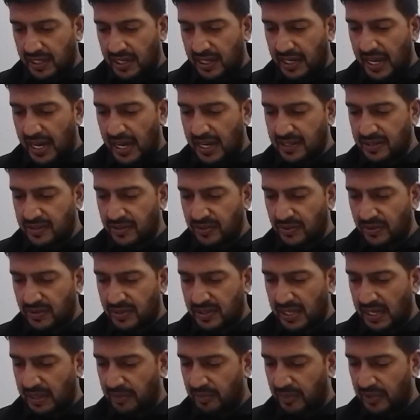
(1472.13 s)
They're gonna ask you
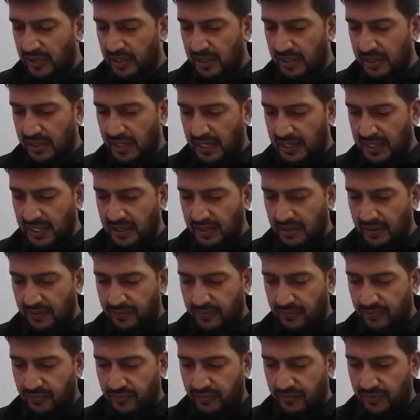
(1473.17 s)
some. I think the
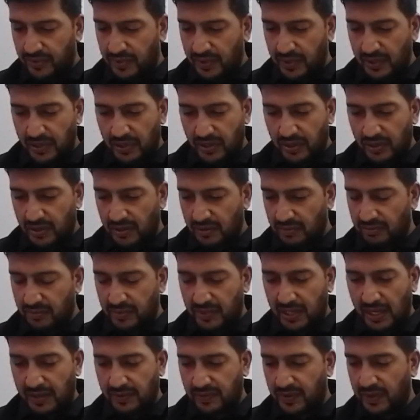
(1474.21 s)

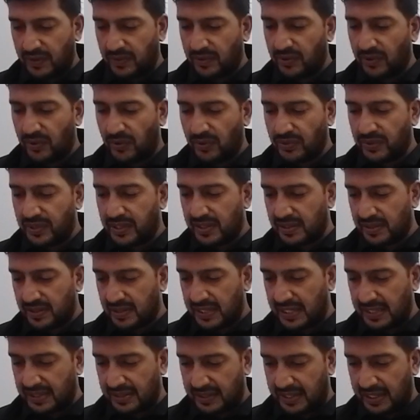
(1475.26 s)
you have to know these
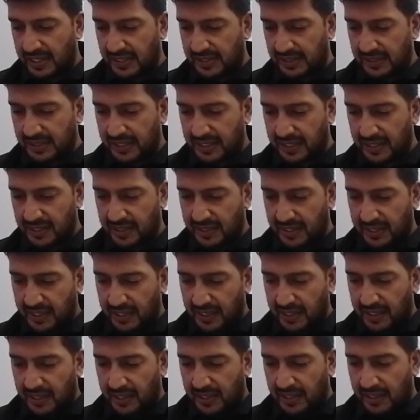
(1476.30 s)
things, right?
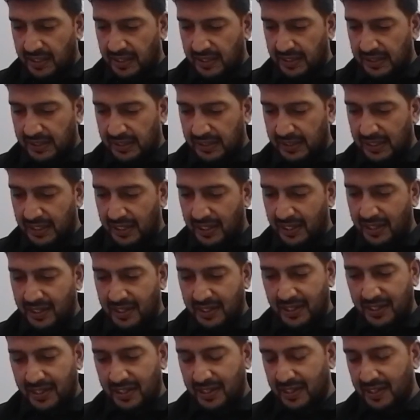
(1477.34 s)
What all, all of them? Ah,
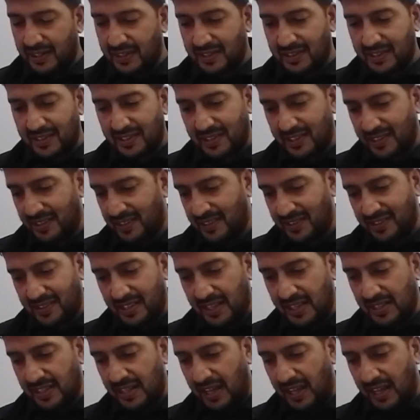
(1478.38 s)
like these uh, ones on.